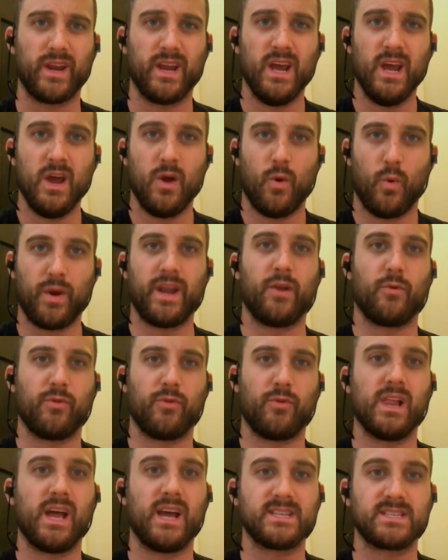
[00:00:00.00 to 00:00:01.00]
we we didn't
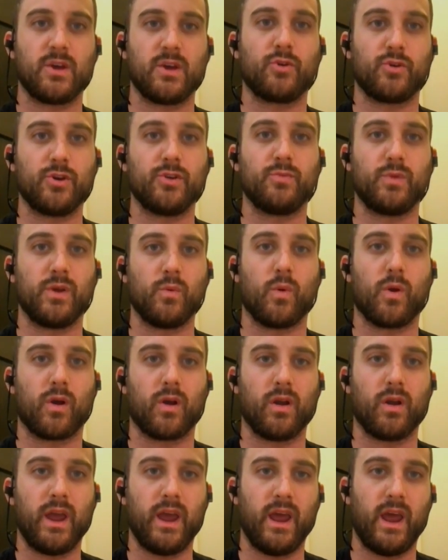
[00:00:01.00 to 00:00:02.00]
realize how good we
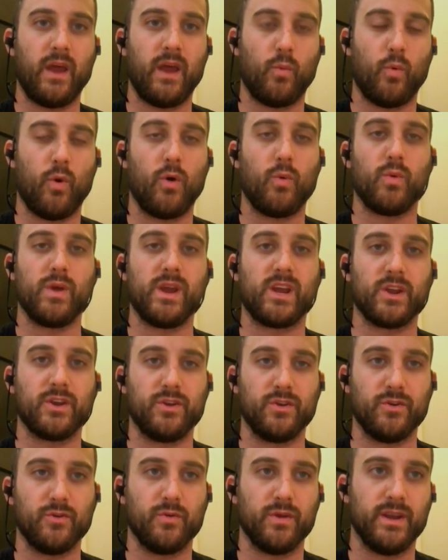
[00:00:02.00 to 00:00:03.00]
were and what we
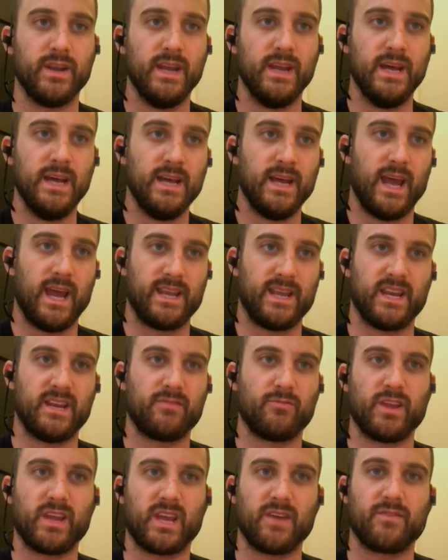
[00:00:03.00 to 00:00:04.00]
could do, and and
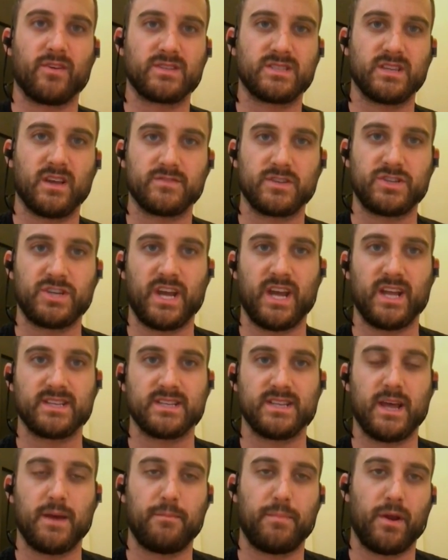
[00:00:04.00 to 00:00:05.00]
didn't really give ourselves a
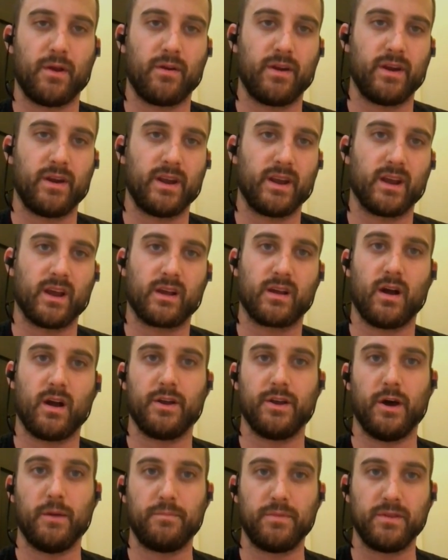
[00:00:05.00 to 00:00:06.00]
chance in that period, and got
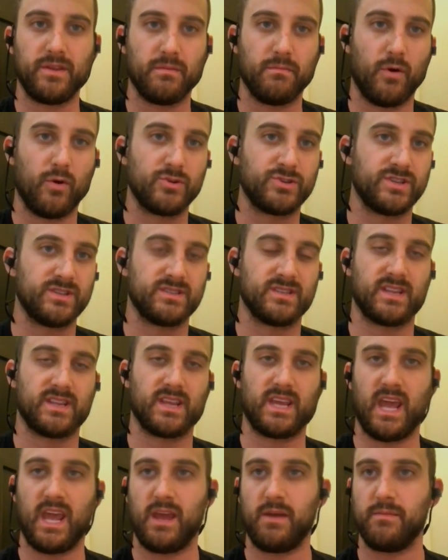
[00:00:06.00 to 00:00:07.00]
caught up in the emotions of the
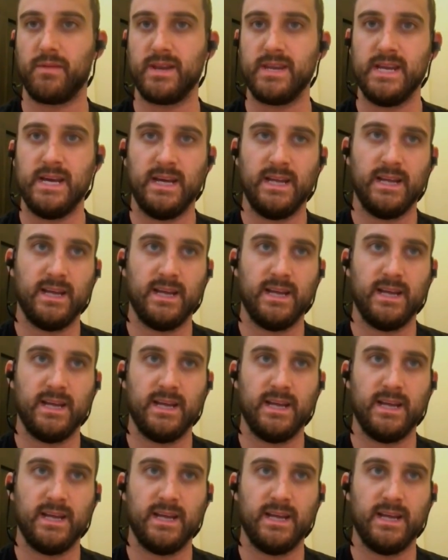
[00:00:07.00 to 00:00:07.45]
game and.